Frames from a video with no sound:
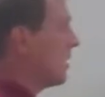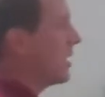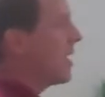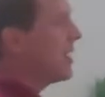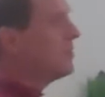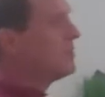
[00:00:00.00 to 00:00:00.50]

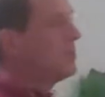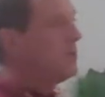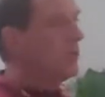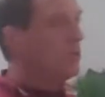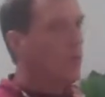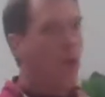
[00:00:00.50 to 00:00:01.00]
like I used to
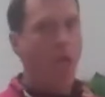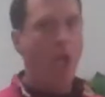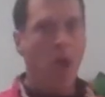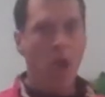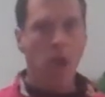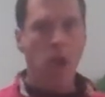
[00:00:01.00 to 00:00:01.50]
do.
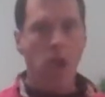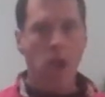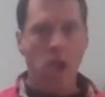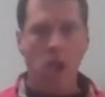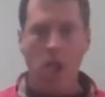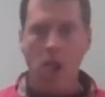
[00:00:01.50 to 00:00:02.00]

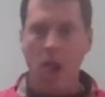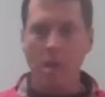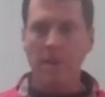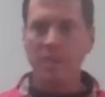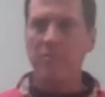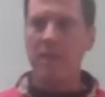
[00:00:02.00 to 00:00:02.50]
I
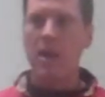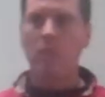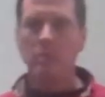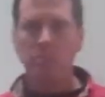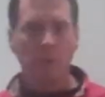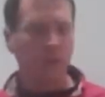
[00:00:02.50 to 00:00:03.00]
made a vow
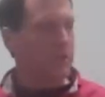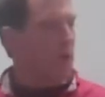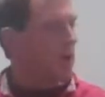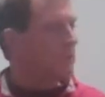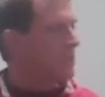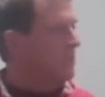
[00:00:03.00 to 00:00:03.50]
once upon a
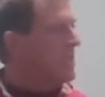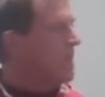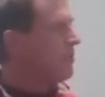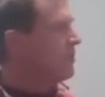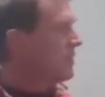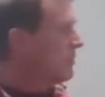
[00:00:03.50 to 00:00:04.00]
time to
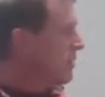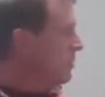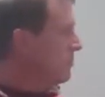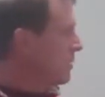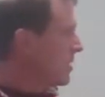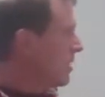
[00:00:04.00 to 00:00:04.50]
never give
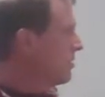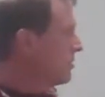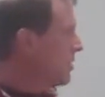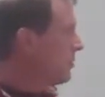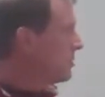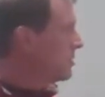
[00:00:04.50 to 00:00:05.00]
up
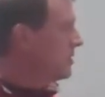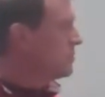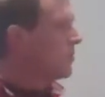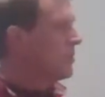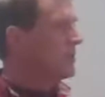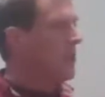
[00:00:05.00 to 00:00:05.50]
McDonald's double
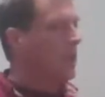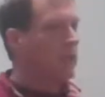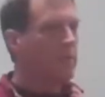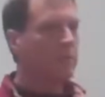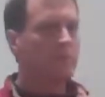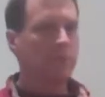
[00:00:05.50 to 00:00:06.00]
cheeseburgers. I
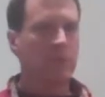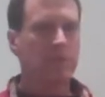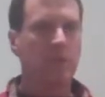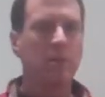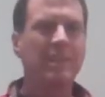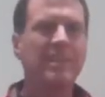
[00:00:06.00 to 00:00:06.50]
love them.
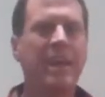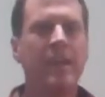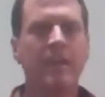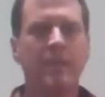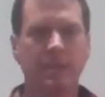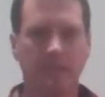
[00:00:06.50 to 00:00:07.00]
They're like
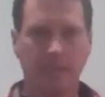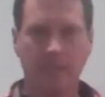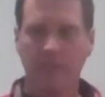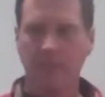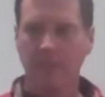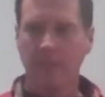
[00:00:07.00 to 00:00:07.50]
candy.
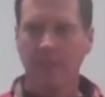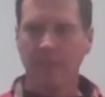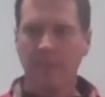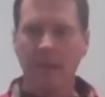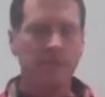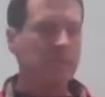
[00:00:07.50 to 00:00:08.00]

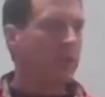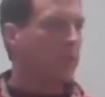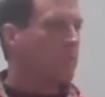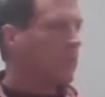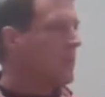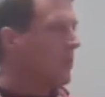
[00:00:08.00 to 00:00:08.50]
I used to go
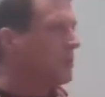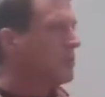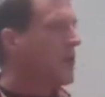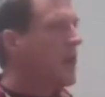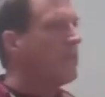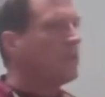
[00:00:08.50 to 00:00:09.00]
to the McDonald's
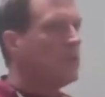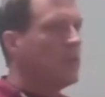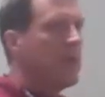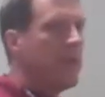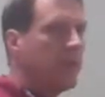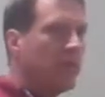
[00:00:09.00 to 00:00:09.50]
drive-thru
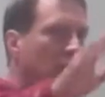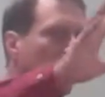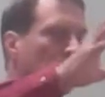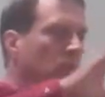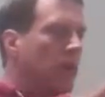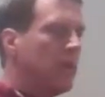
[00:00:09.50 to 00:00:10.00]
and I had the
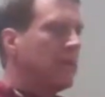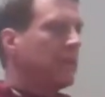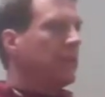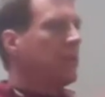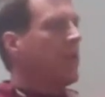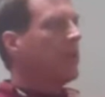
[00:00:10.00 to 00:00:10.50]
whole,
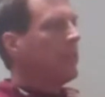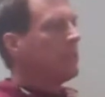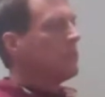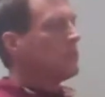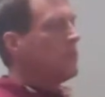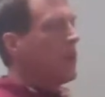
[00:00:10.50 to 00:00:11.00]
they had like
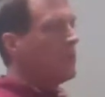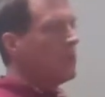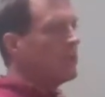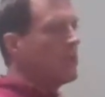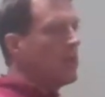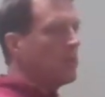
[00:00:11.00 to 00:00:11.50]
this Ronald
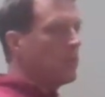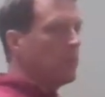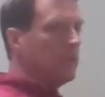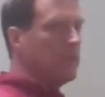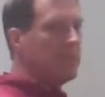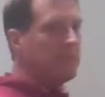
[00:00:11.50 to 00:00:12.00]
McDonald
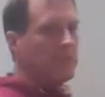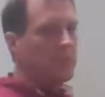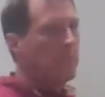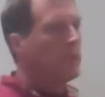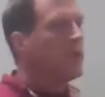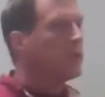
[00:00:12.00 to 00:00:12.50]
relief in the
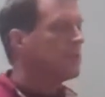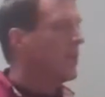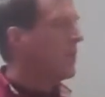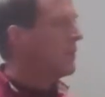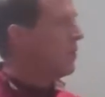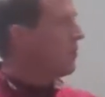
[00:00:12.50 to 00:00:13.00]
bricks, and
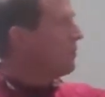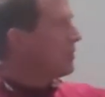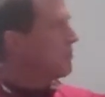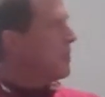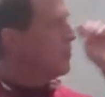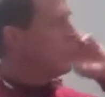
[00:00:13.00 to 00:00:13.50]
I had the whole
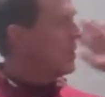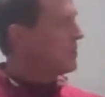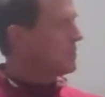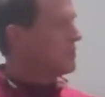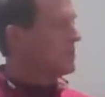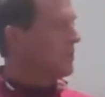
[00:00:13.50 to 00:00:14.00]
thing
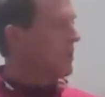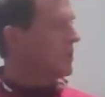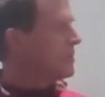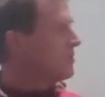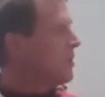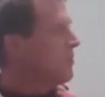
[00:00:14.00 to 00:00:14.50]
memorized. It's still
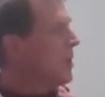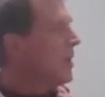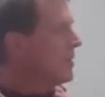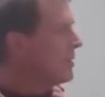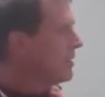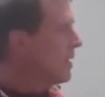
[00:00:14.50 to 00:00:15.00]
etched in my
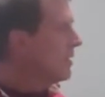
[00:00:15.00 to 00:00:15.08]
mind.